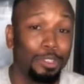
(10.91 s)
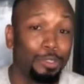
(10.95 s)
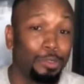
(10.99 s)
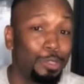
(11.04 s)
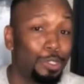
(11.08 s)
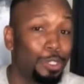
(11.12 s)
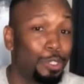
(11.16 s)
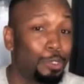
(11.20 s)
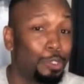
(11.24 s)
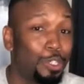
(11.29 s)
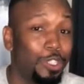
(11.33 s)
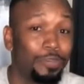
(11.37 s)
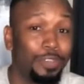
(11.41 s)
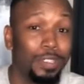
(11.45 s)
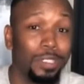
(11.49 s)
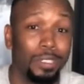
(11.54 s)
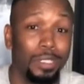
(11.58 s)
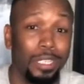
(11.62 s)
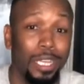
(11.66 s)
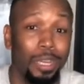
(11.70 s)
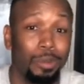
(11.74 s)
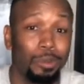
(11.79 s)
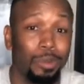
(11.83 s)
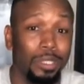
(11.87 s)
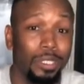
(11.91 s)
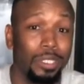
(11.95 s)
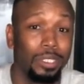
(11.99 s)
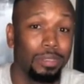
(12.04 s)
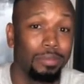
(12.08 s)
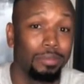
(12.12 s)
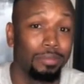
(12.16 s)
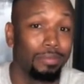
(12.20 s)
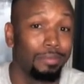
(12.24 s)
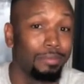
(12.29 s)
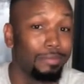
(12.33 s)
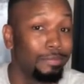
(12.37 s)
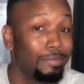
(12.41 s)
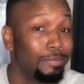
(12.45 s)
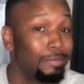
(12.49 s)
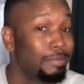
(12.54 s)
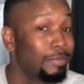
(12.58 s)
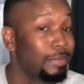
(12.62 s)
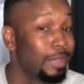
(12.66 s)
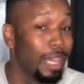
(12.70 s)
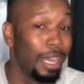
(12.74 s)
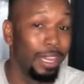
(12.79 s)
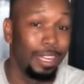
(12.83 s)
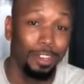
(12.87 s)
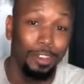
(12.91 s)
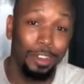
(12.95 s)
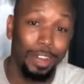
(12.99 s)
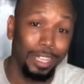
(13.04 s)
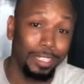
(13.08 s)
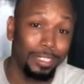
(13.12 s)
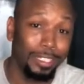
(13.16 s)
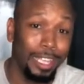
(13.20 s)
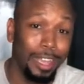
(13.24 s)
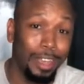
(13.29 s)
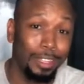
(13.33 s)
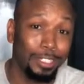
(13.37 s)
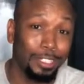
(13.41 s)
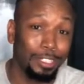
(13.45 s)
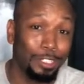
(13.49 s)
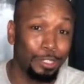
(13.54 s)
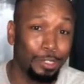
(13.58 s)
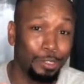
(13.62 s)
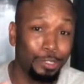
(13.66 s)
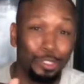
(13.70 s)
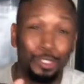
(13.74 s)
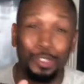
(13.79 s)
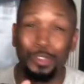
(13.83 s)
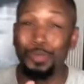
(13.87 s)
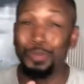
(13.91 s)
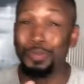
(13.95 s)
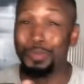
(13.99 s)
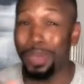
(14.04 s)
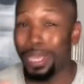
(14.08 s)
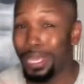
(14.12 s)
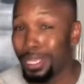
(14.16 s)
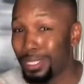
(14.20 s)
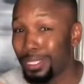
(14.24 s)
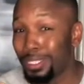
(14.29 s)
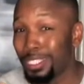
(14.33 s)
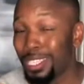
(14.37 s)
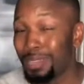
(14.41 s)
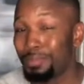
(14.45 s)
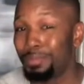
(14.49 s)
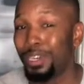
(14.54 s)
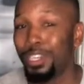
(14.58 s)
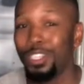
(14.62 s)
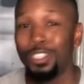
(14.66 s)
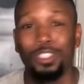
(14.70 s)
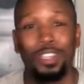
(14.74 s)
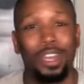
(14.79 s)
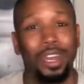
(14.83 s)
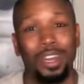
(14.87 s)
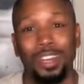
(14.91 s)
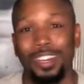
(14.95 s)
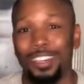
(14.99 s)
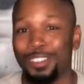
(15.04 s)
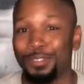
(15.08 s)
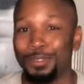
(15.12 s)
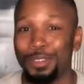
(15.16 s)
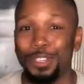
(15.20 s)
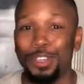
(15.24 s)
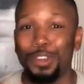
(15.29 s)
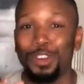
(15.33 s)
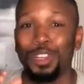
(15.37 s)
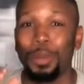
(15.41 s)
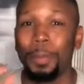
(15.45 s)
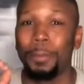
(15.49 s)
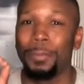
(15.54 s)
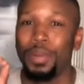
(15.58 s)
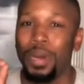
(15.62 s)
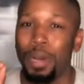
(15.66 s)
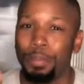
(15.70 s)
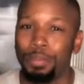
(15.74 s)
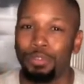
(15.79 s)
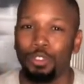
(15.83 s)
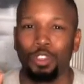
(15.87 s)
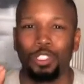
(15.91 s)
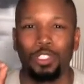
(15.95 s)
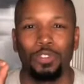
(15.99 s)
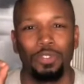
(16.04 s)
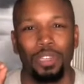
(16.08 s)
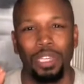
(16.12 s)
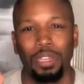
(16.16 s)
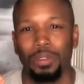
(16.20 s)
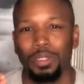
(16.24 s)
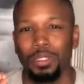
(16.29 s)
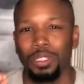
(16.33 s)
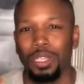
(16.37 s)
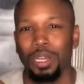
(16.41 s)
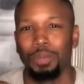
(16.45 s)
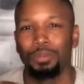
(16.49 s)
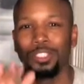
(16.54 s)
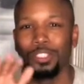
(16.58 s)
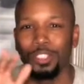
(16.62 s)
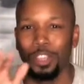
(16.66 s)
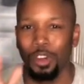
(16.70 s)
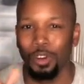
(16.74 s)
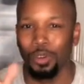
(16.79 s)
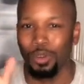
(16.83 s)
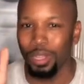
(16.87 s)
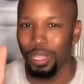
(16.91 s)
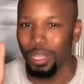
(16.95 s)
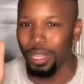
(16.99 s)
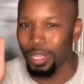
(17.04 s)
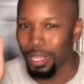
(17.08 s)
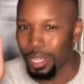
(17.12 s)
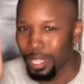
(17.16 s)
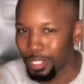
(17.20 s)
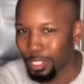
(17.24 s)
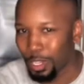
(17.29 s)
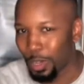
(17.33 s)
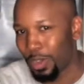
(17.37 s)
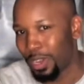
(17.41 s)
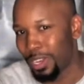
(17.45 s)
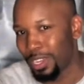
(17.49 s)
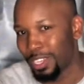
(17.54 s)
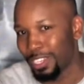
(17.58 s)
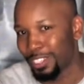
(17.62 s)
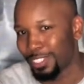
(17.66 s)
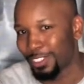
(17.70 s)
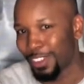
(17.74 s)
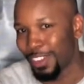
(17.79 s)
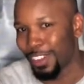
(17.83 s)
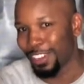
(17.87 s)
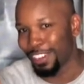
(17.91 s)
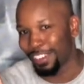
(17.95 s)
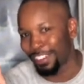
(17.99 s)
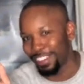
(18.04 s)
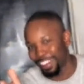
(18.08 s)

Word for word: going to do a tuna fish sandwich. I know that sounds a little too basic, but nah, we're going to bump those flavors up. So let's go ahead and get started,